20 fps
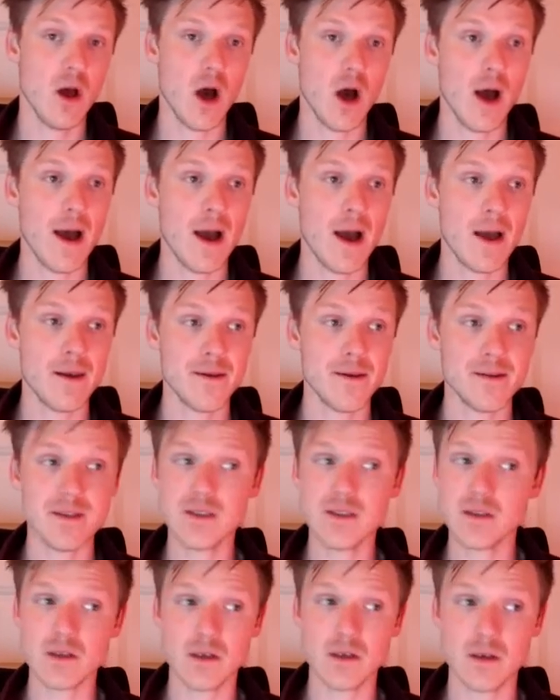And
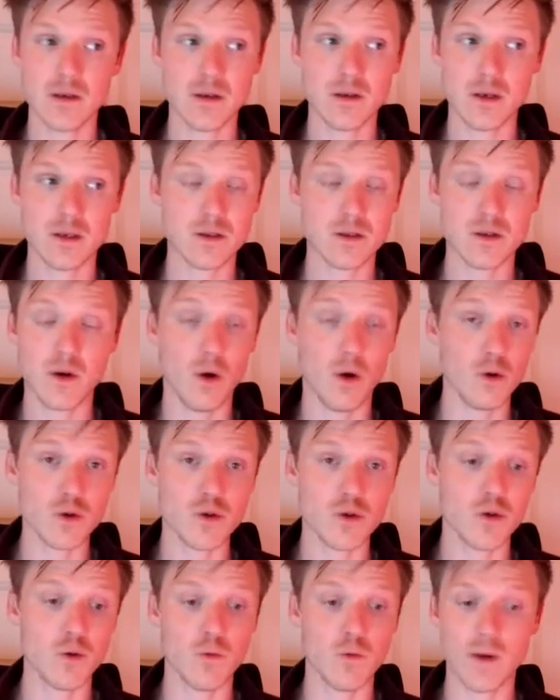this is
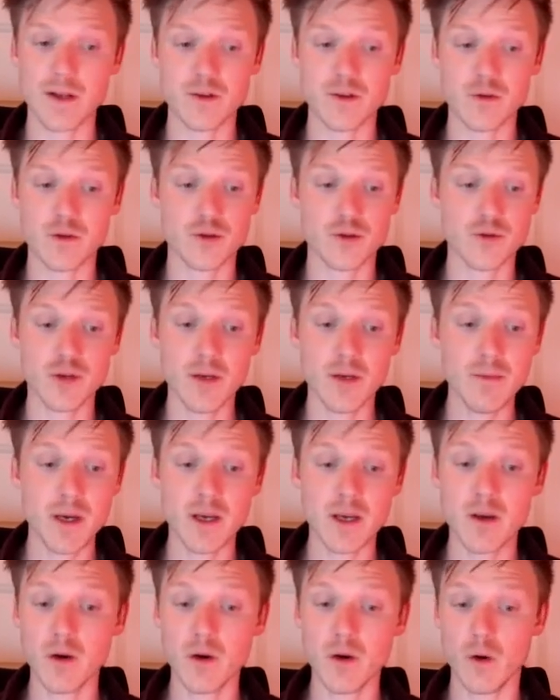also when you're
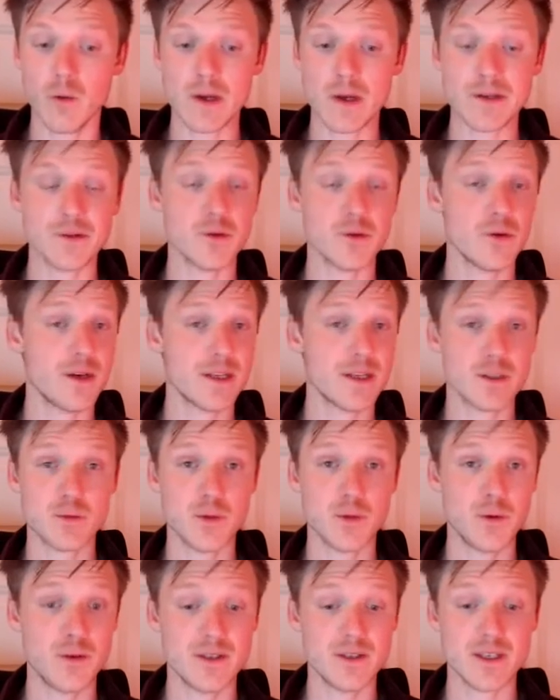dreaming or when you're
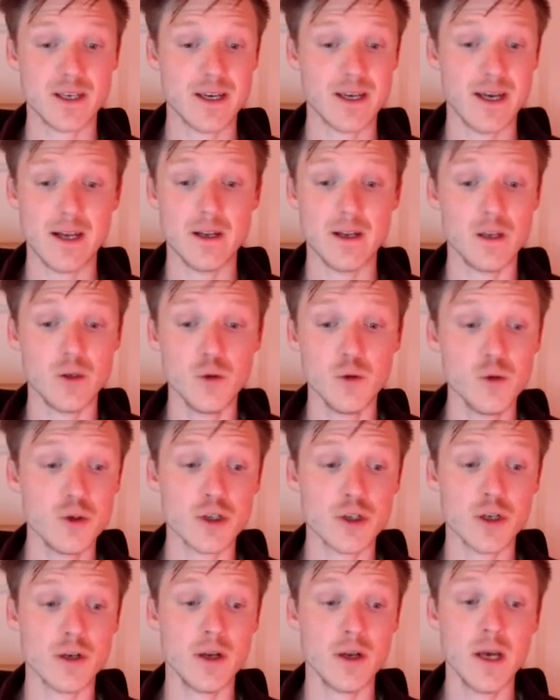experiencing an
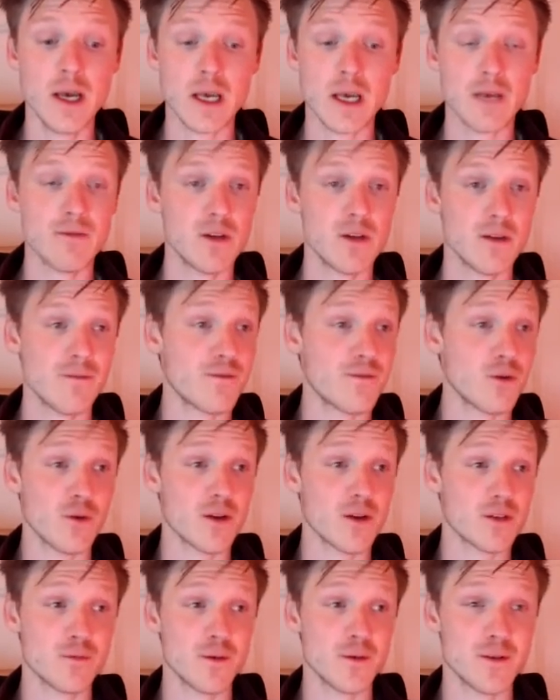illusion. Even if you're
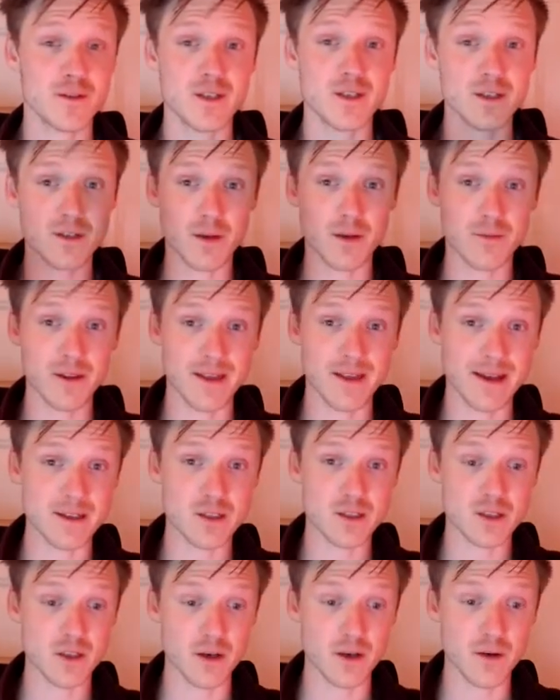experiencing something
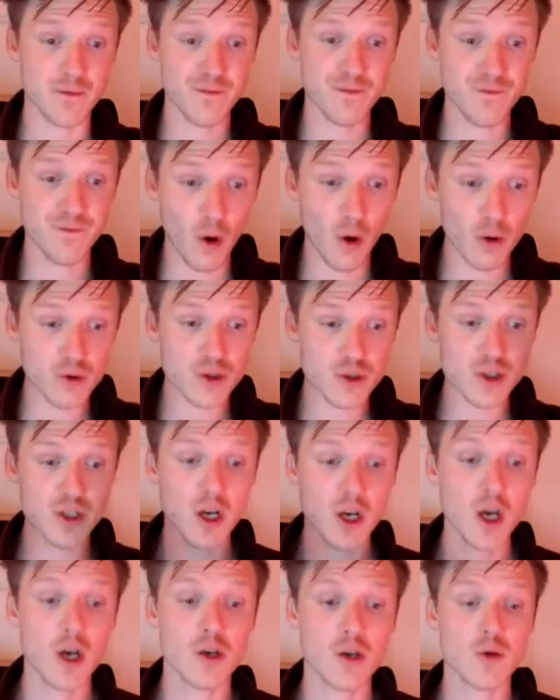that's false,
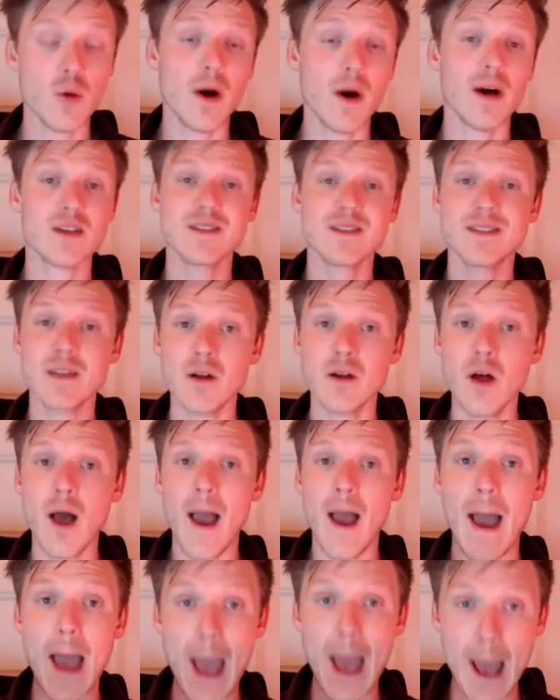you are still
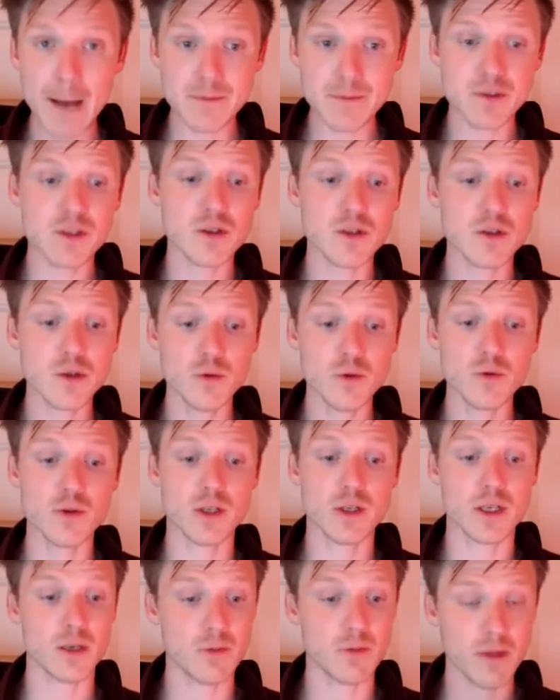
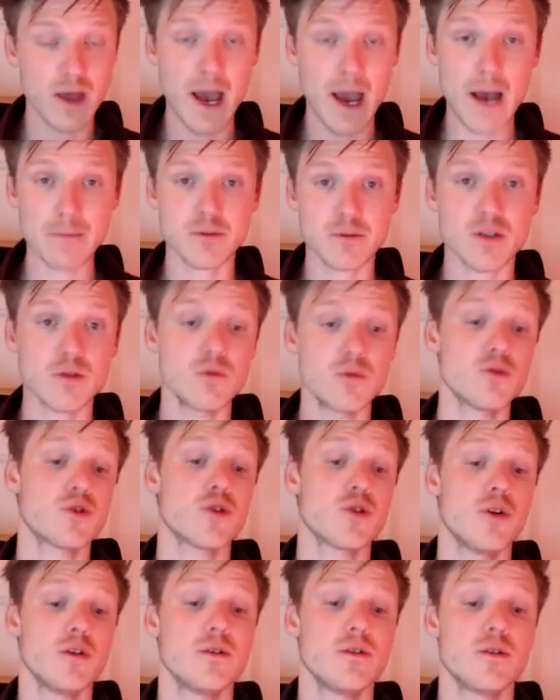absolutely, with absolute
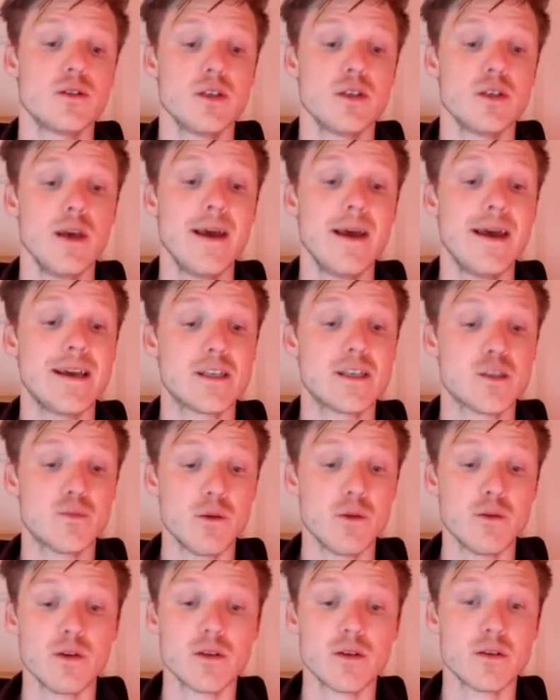certainty,
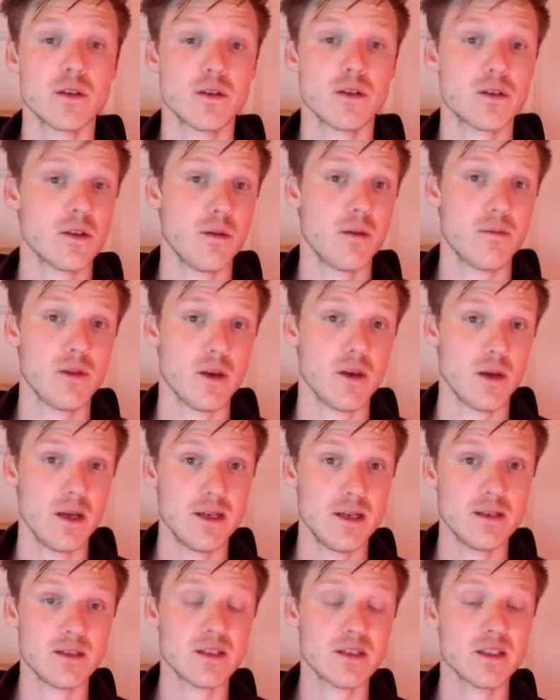experiencing something. It
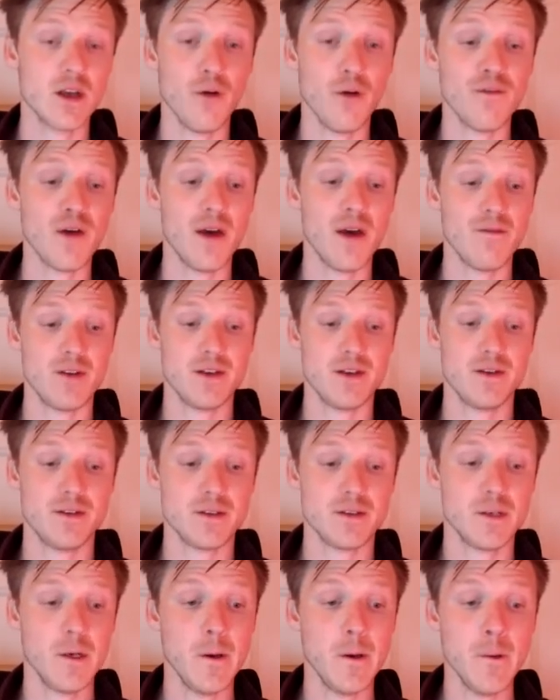is
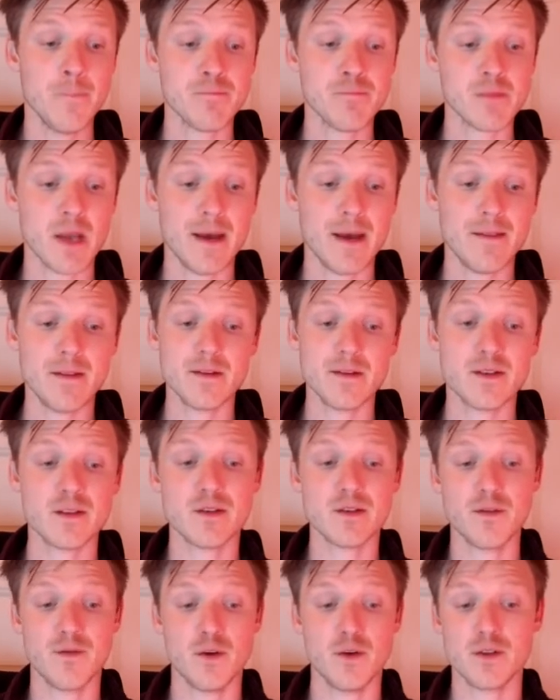self-evident. And this is
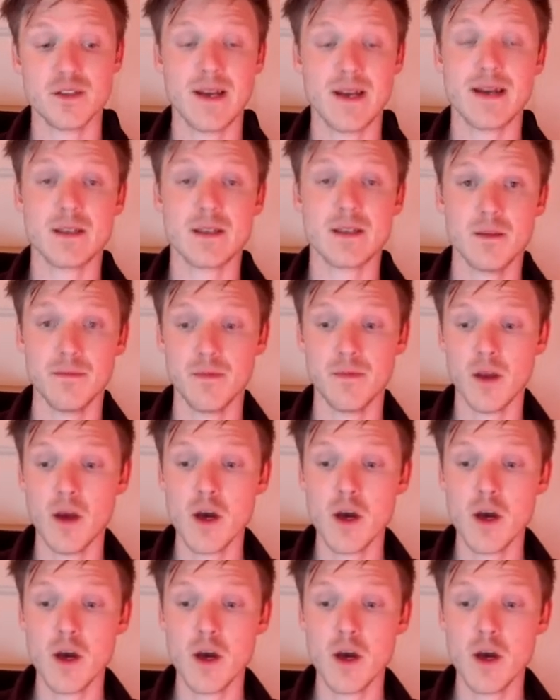the first axiom.